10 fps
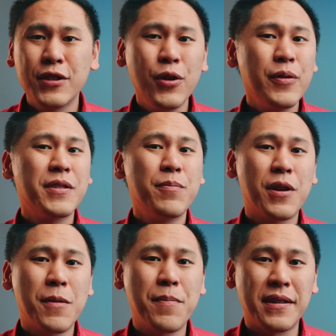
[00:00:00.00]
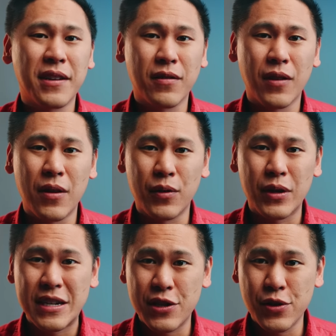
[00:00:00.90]
So, with some pretty basic level
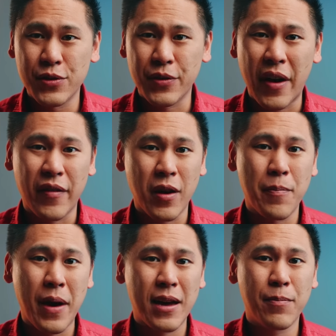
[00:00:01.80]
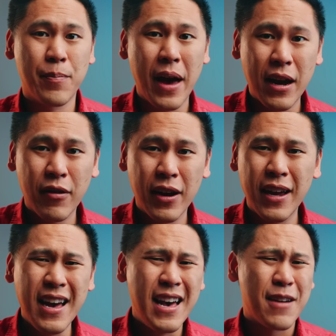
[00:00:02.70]
issues of having a bad battery,
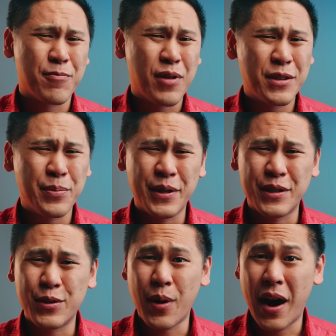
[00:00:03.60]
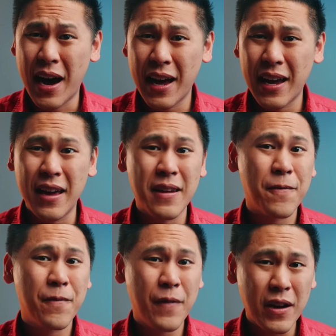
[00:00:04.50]
a price point too high, and a
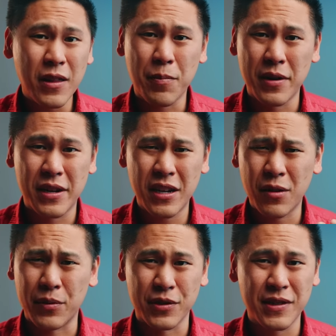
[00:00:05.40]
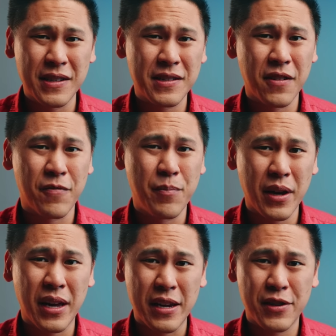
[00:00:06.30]
fairly predictable season of
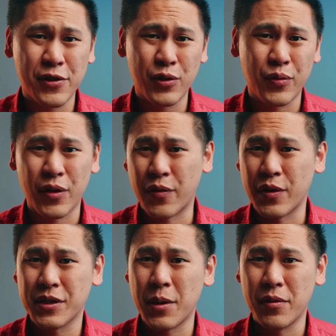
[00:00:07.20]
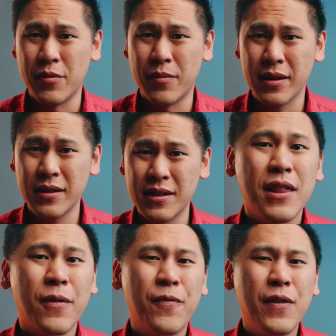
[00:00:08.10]
buggy issues for the first couple of months,
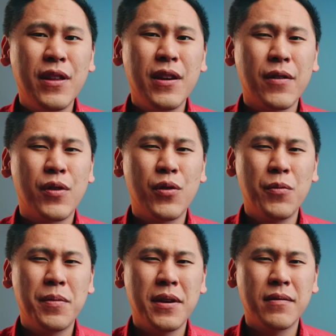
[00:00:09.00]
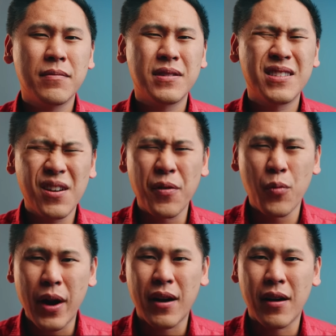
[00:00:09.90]
the feeling of Google being
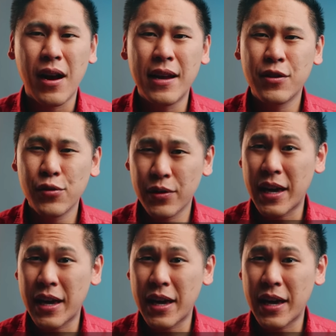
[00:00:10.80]
self-aware and newly